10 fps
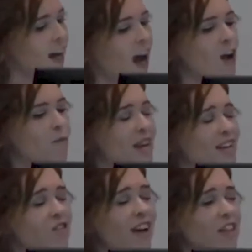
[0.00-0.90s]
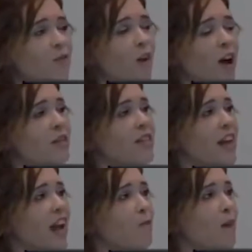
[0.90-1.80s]
The extracted files
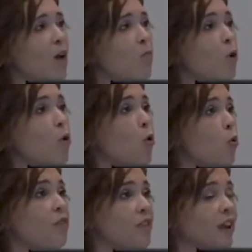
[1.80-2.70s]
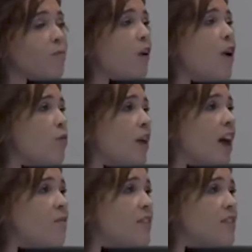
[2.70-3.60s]
that came out were all the same file. They
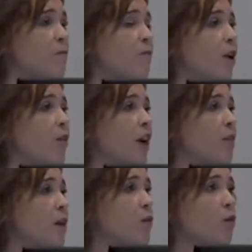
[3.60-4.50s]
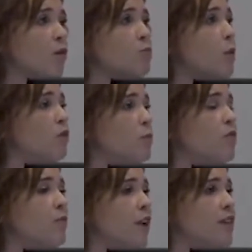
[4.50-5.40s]
had the same file name. They were across multiple
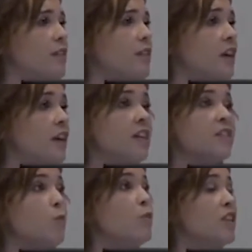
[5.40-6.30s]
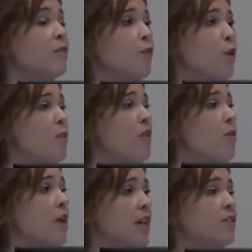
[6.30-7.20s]
devices. Some were different, but there
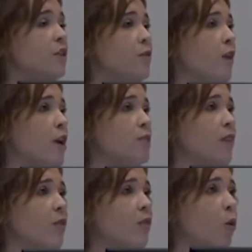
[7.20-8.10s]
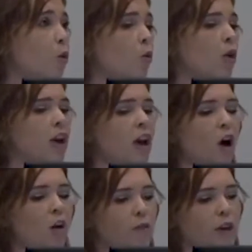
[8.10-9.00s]
were at least 2 files found on all
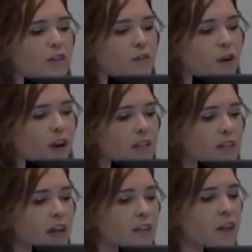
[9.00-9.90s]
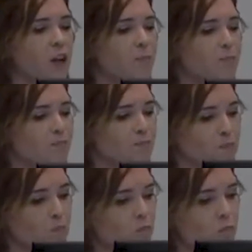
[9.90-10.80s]
of those devices.
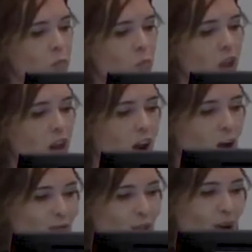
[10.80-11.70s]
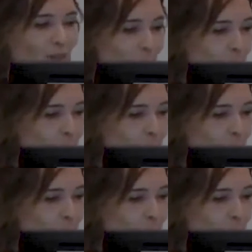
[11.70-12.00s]
Oh, sorry.